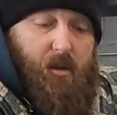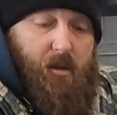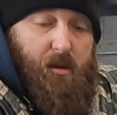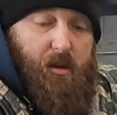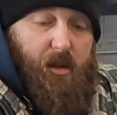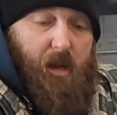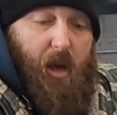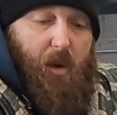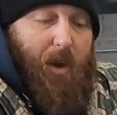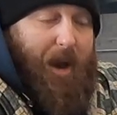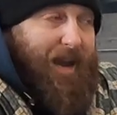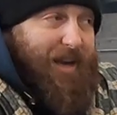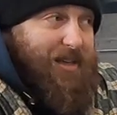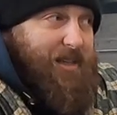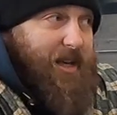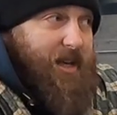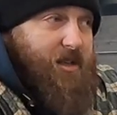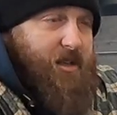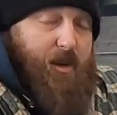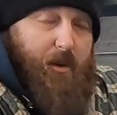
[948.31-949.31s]
you know,
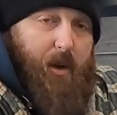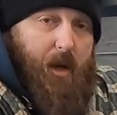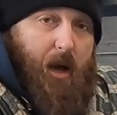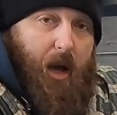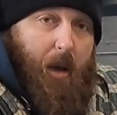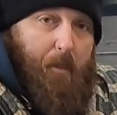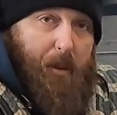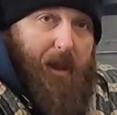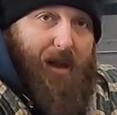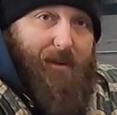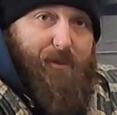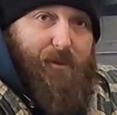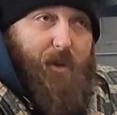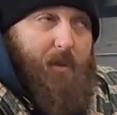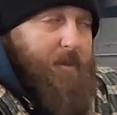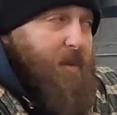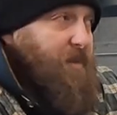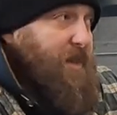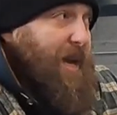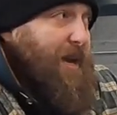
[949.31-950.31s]
access to a
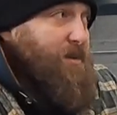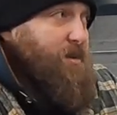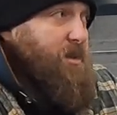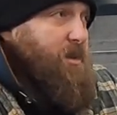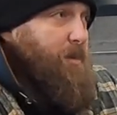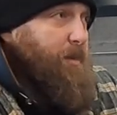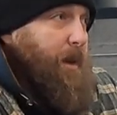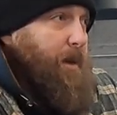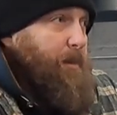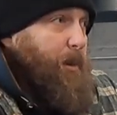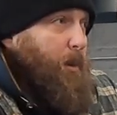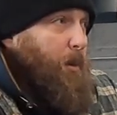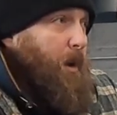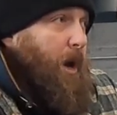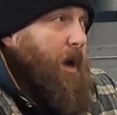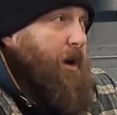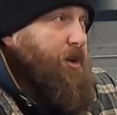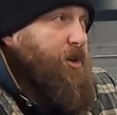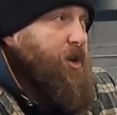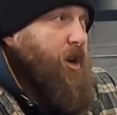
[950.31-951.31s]
platform that thousands of people
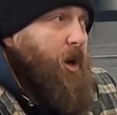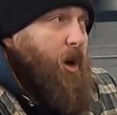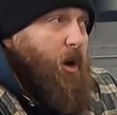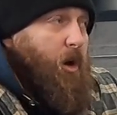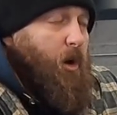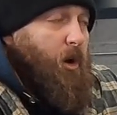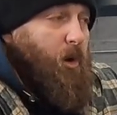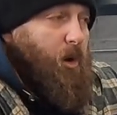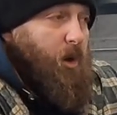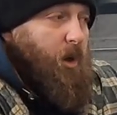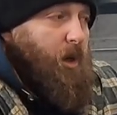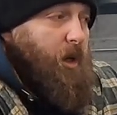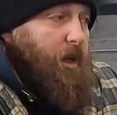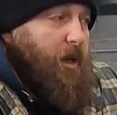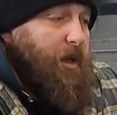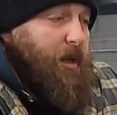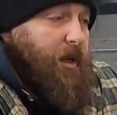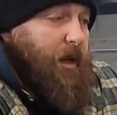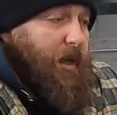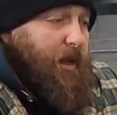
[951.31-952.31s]
watch. Or
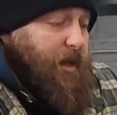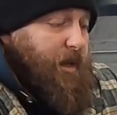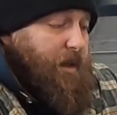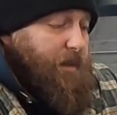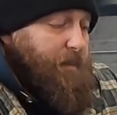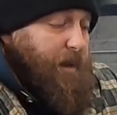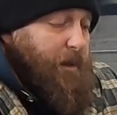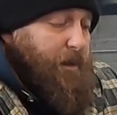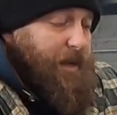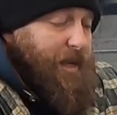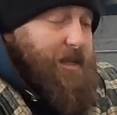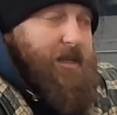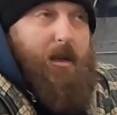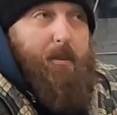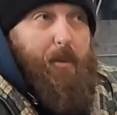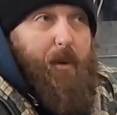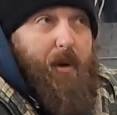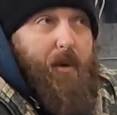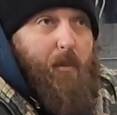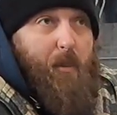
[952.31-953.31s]
it'll get to the
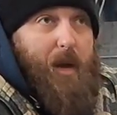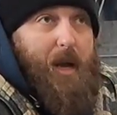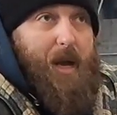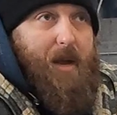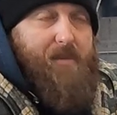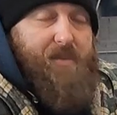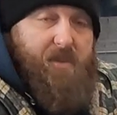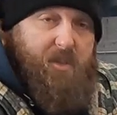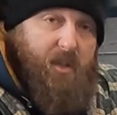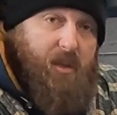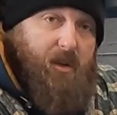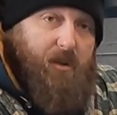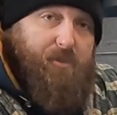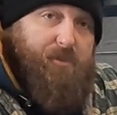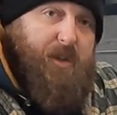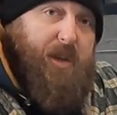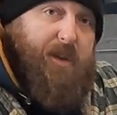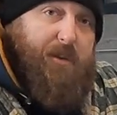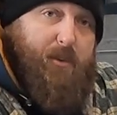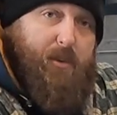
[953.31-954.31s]
point where there's enough
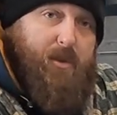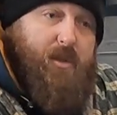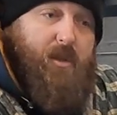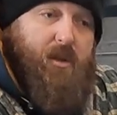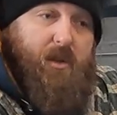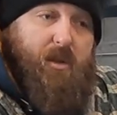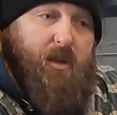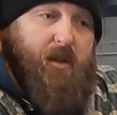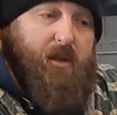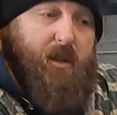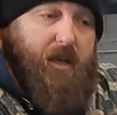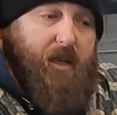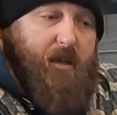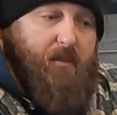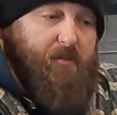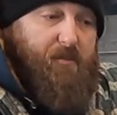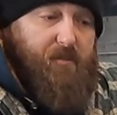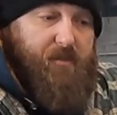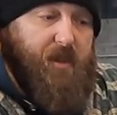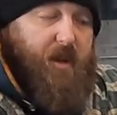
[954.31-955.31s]
views that
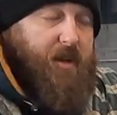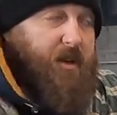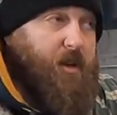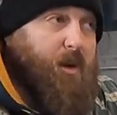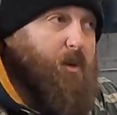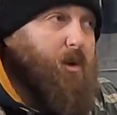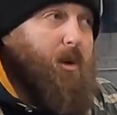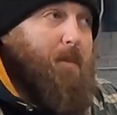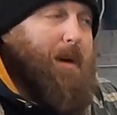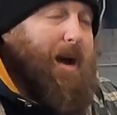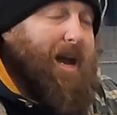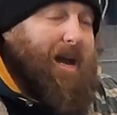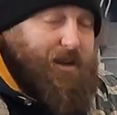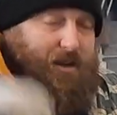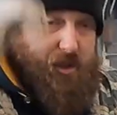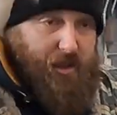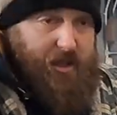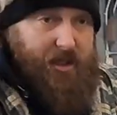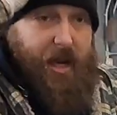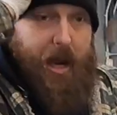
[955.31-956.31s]
that Google might
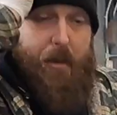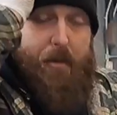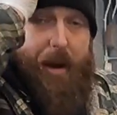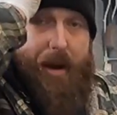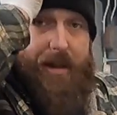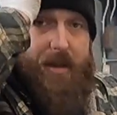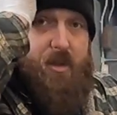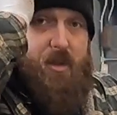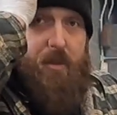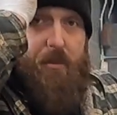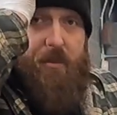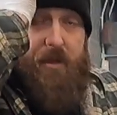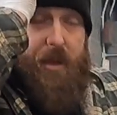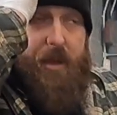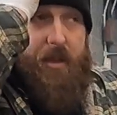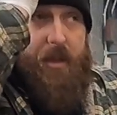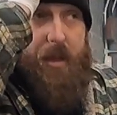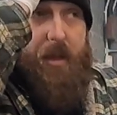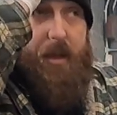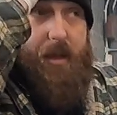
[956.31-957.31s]
actually start paying
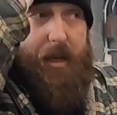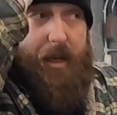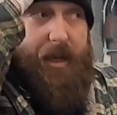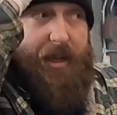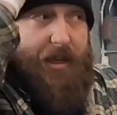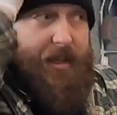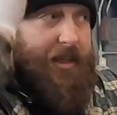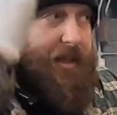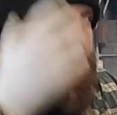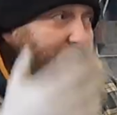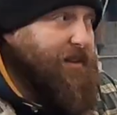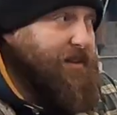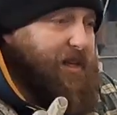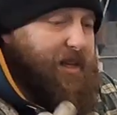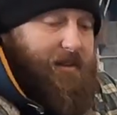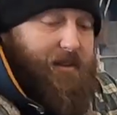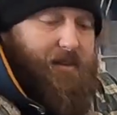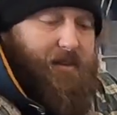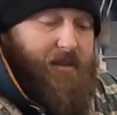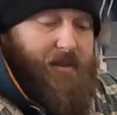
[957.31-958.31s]
something, and
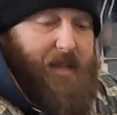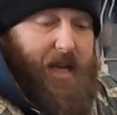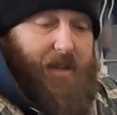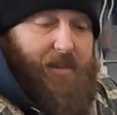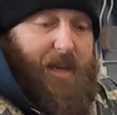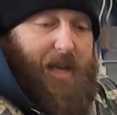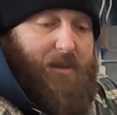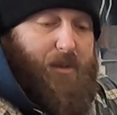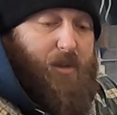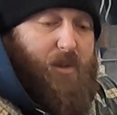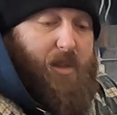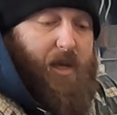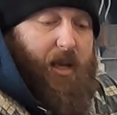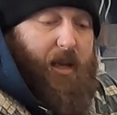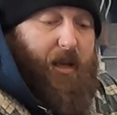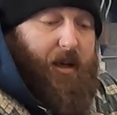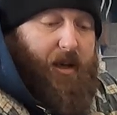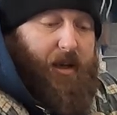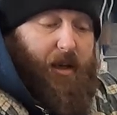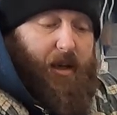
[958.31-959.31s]
then that does
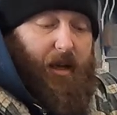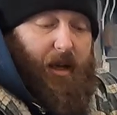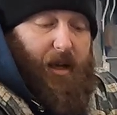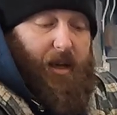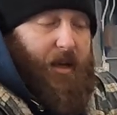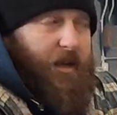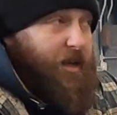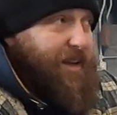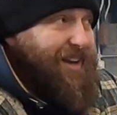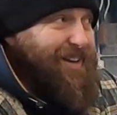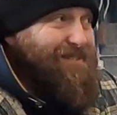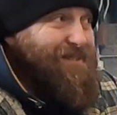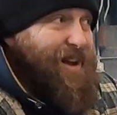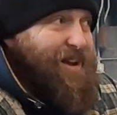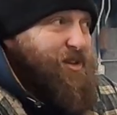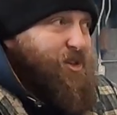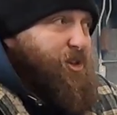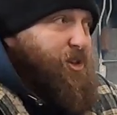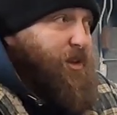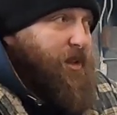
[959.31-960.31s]
it.
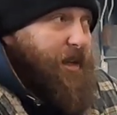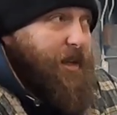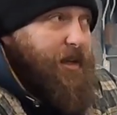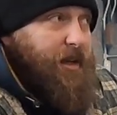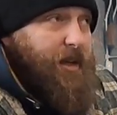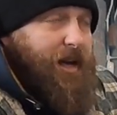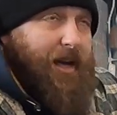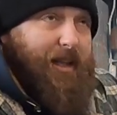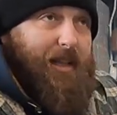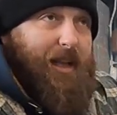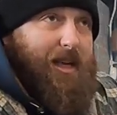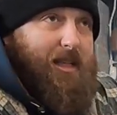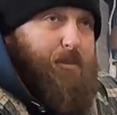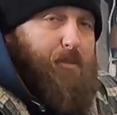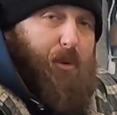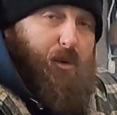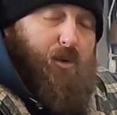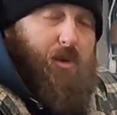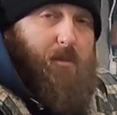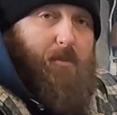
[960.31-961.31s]
Eventually, I'd like to
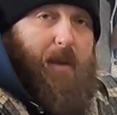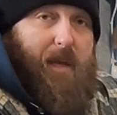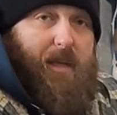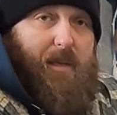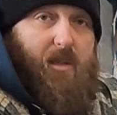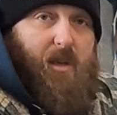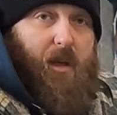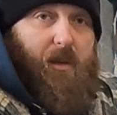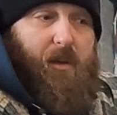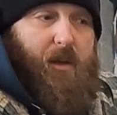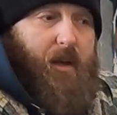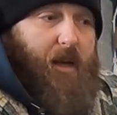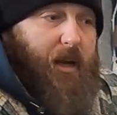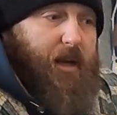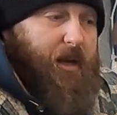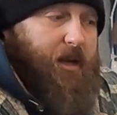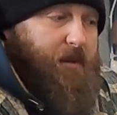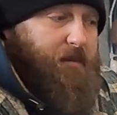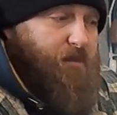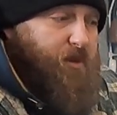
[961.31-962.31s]
put some meets
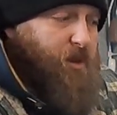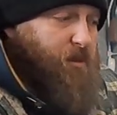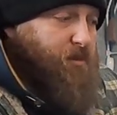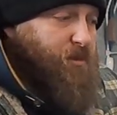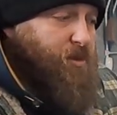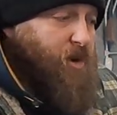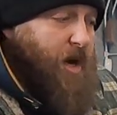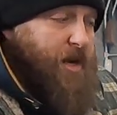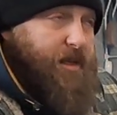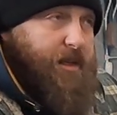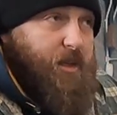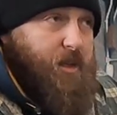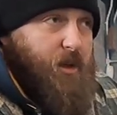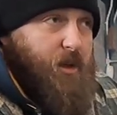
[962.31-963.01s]
on, some training